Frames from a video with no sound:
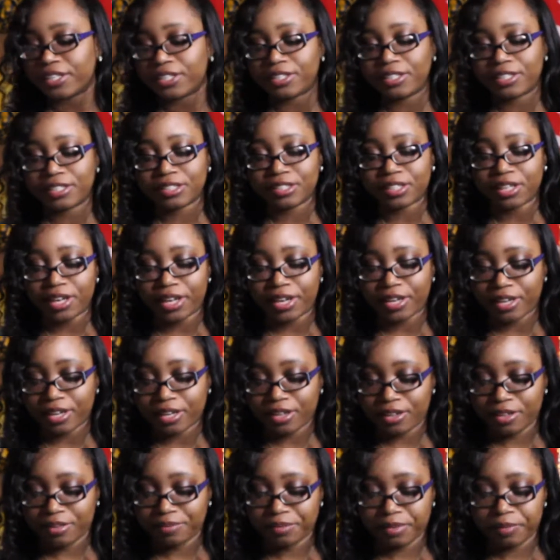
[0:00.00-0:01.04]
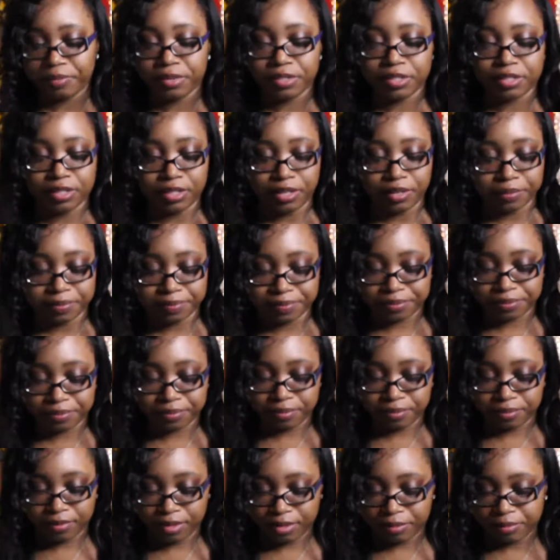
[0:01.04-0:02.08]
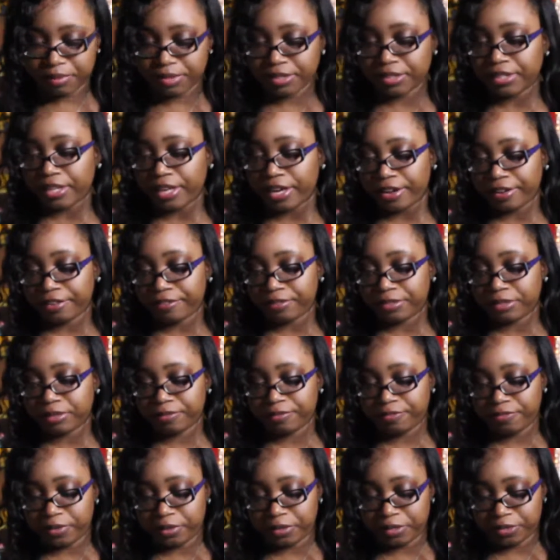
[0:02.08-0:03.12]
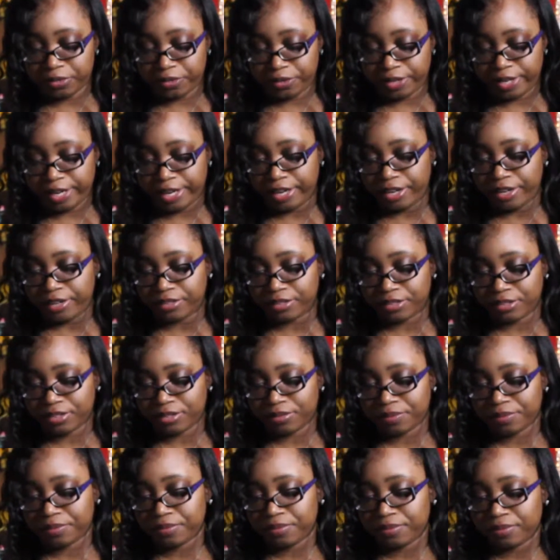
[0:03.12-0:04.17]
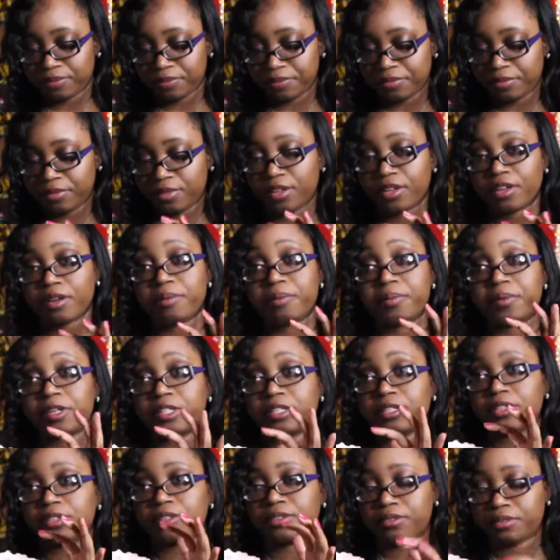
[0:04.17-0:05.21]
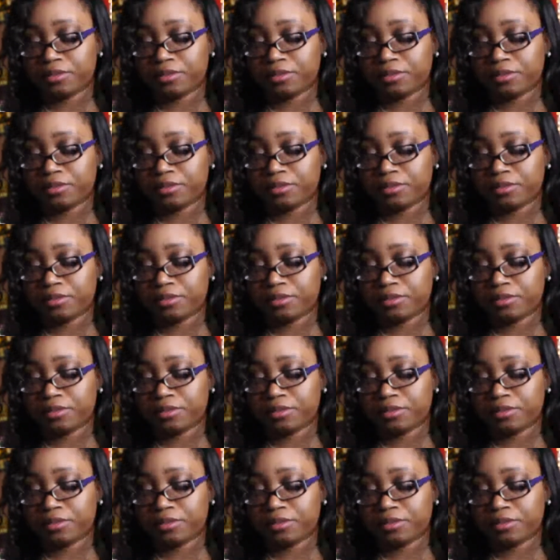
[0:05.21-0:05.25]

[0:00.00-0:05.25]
goodness, like, let me see. See how it feels on your hands. I'm gonna,